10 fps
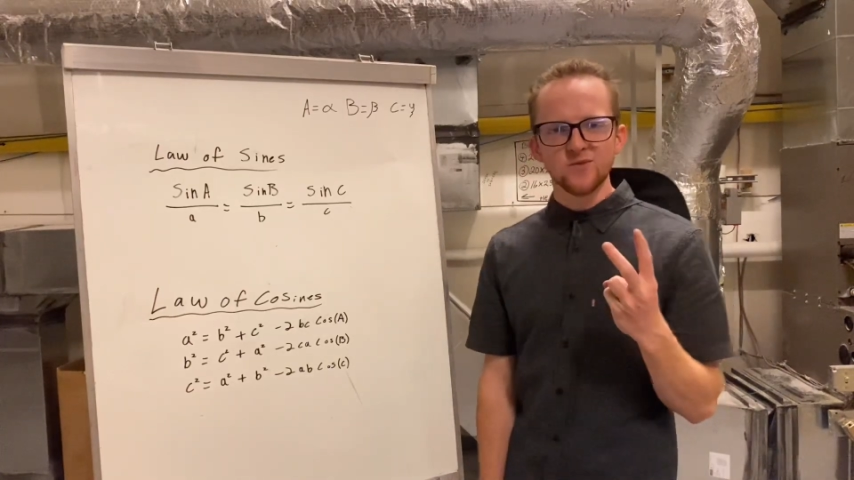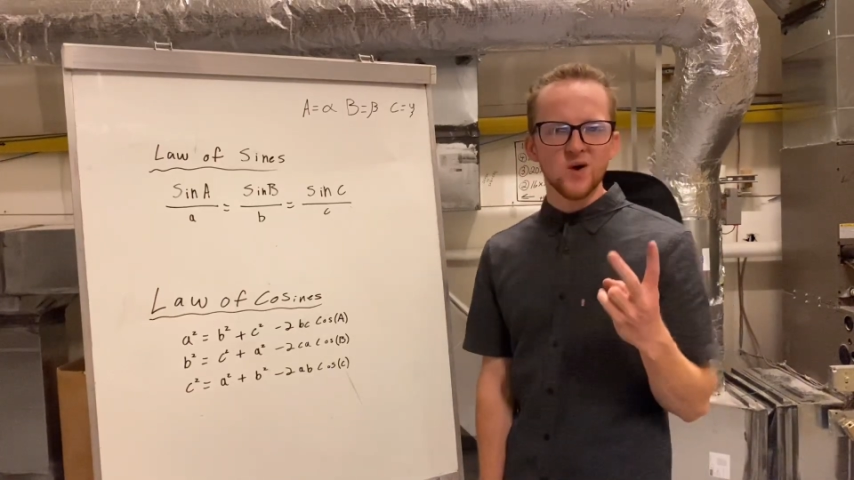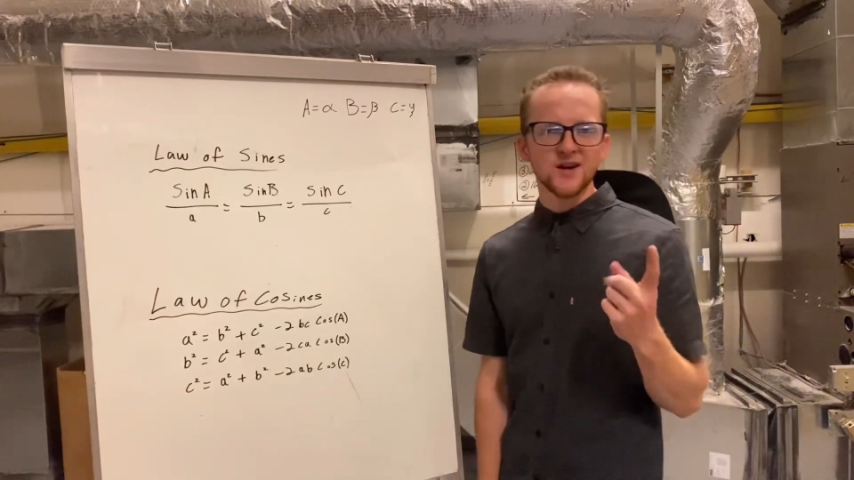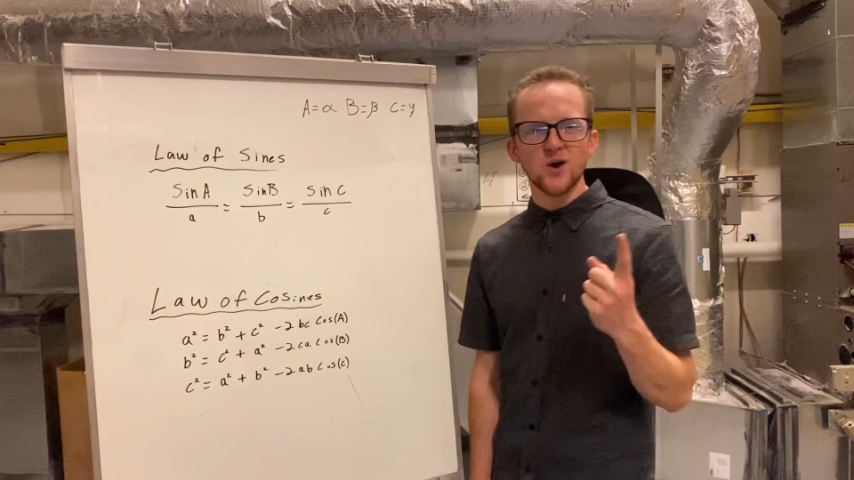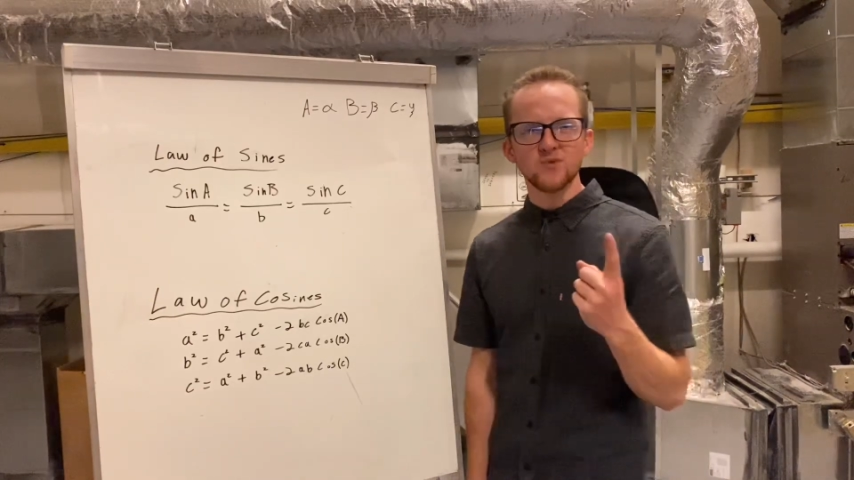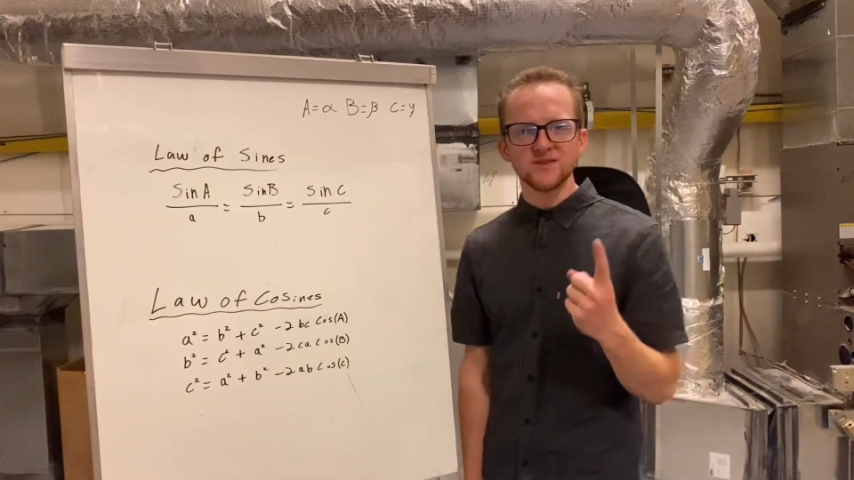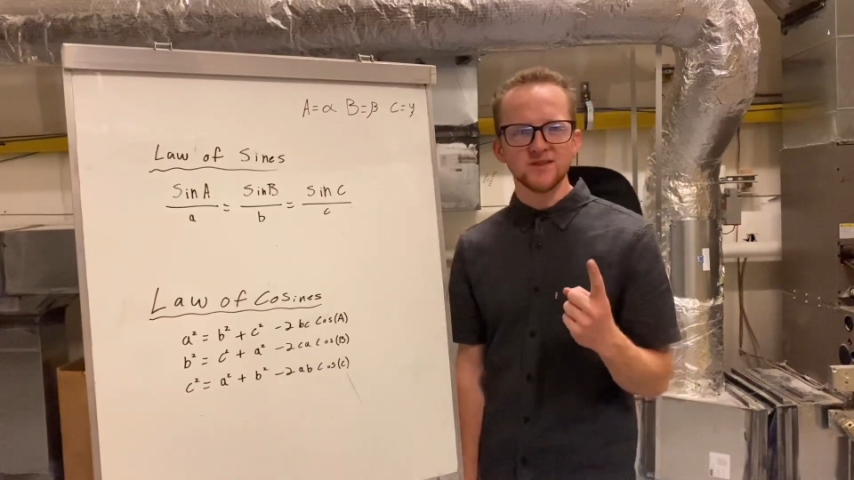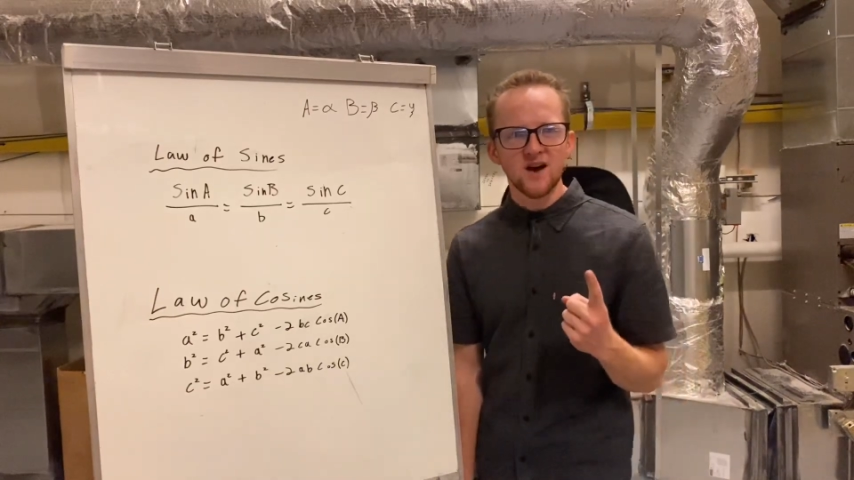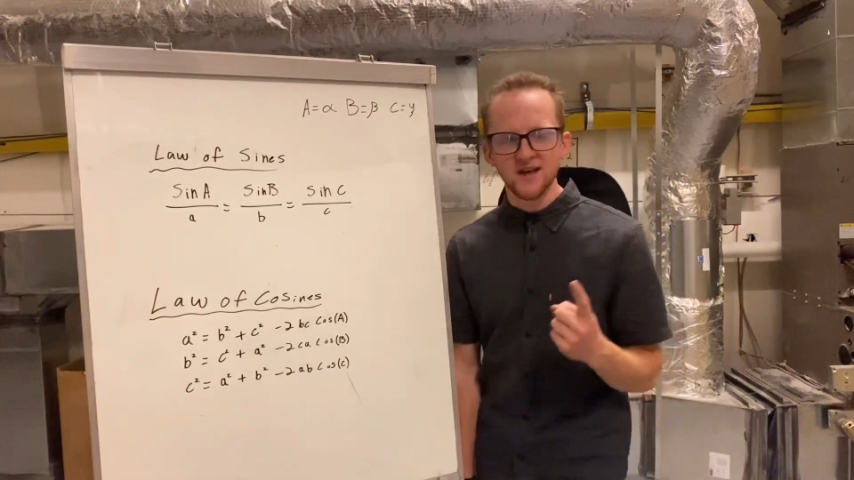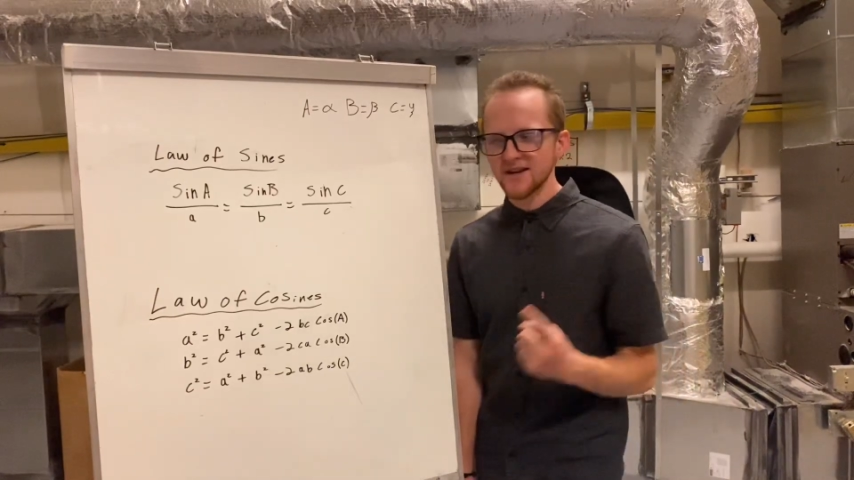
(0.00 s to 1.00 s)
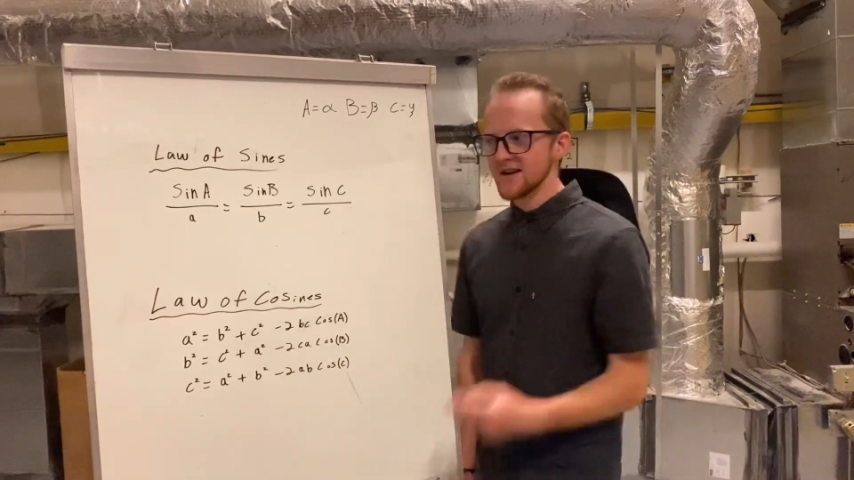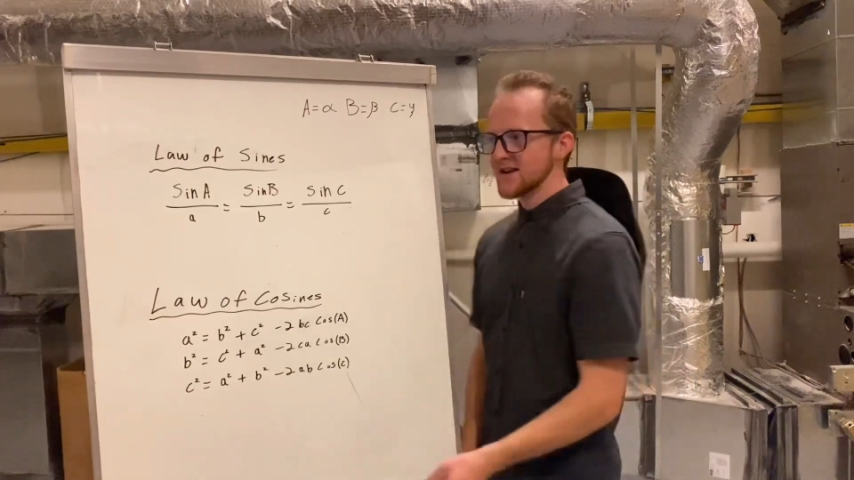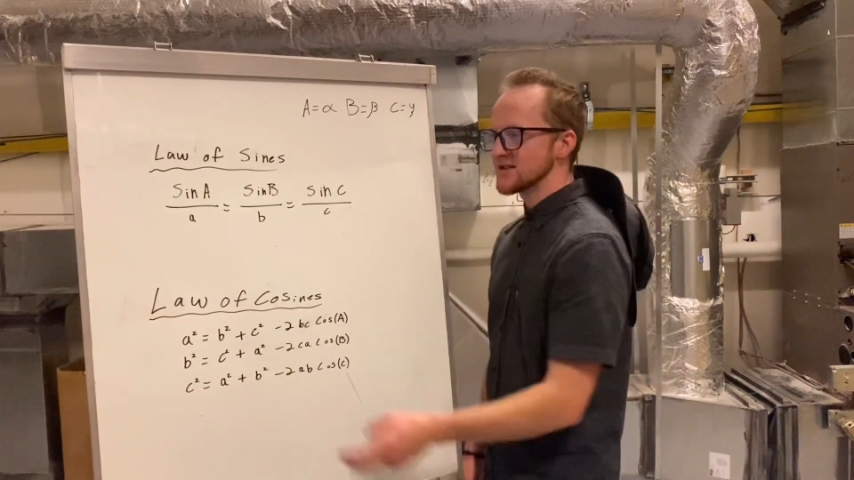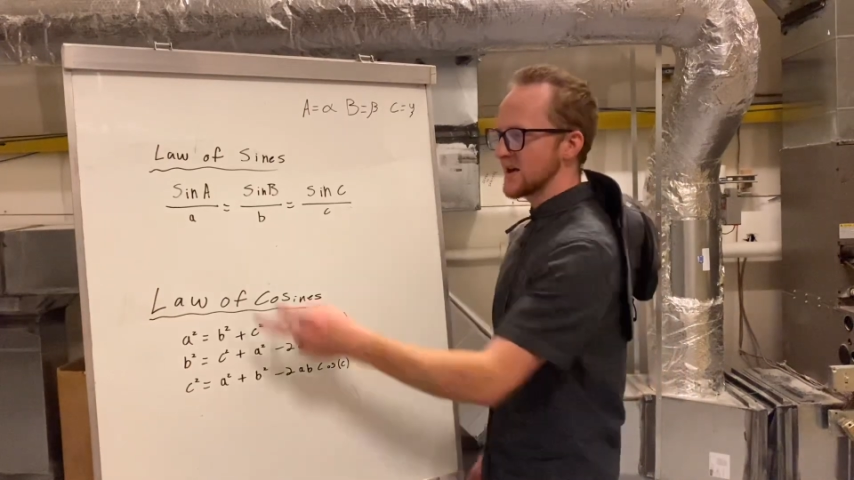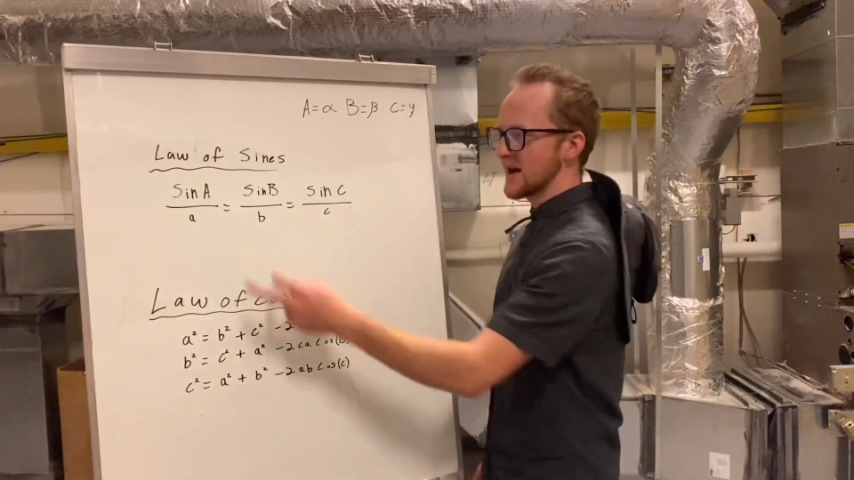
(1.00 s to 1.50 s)
one known side.
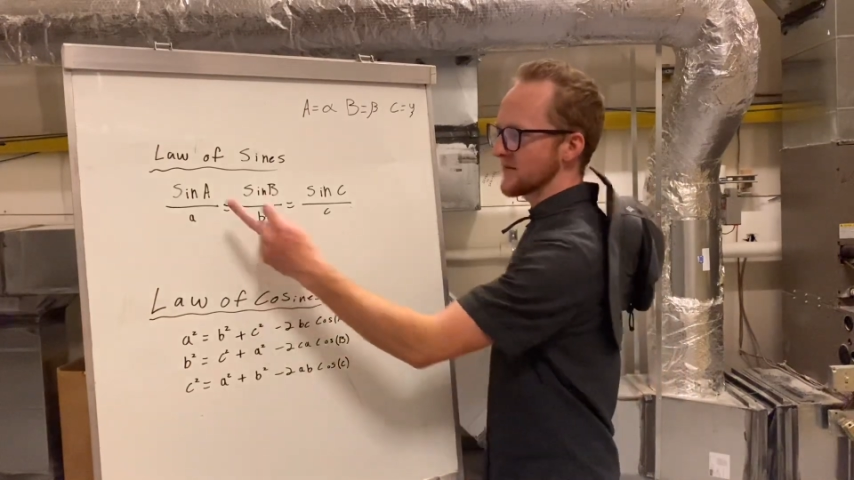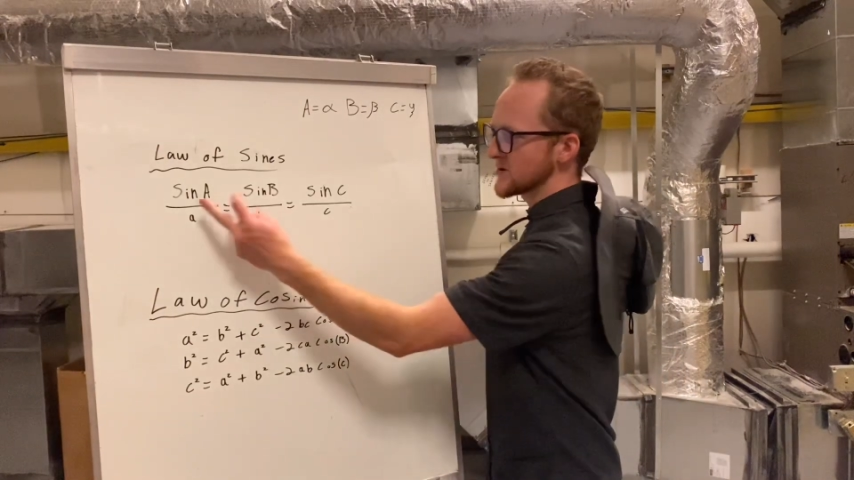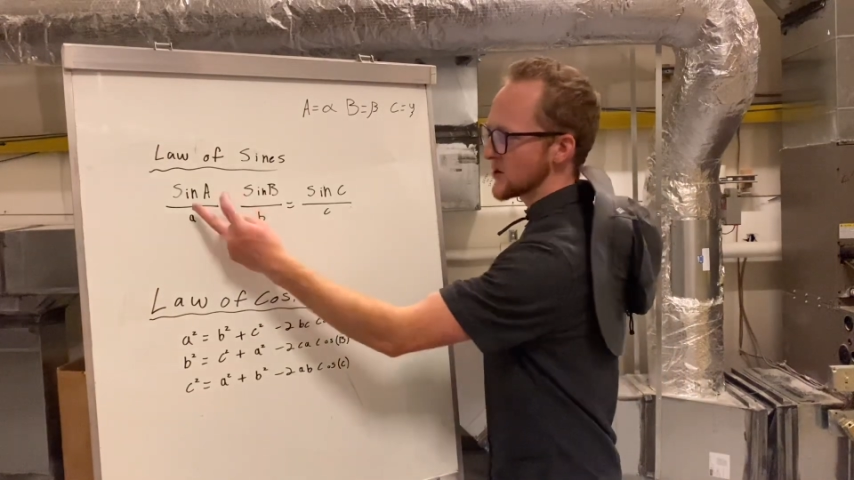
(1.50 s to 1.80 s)
So we have